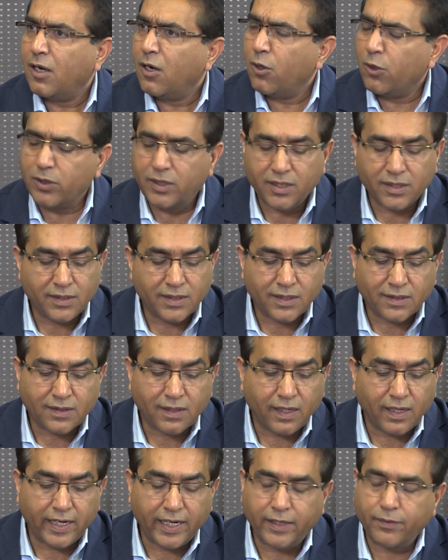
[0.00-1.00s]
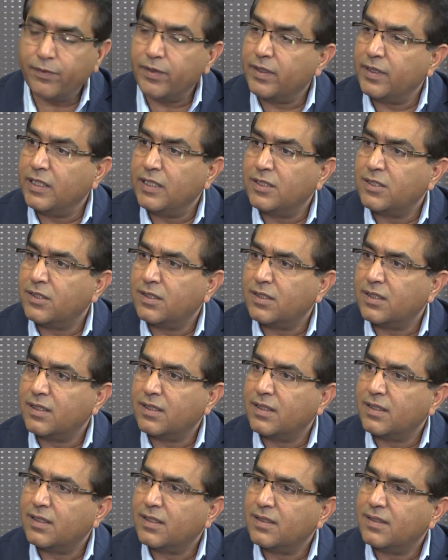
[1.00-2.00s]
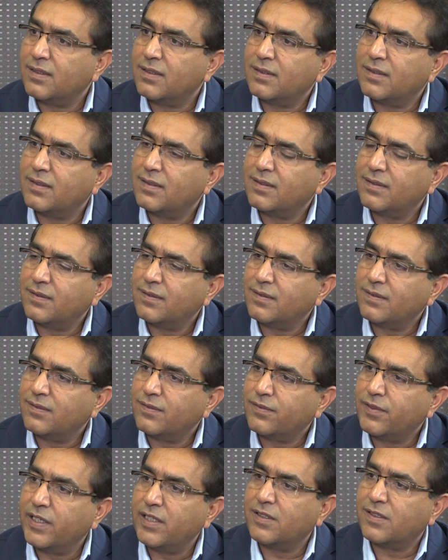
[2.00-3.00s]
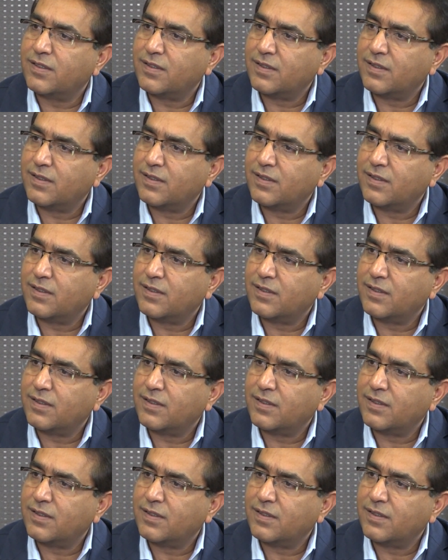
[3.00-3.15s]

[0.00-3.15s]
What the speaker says: How does this relate with these phrase?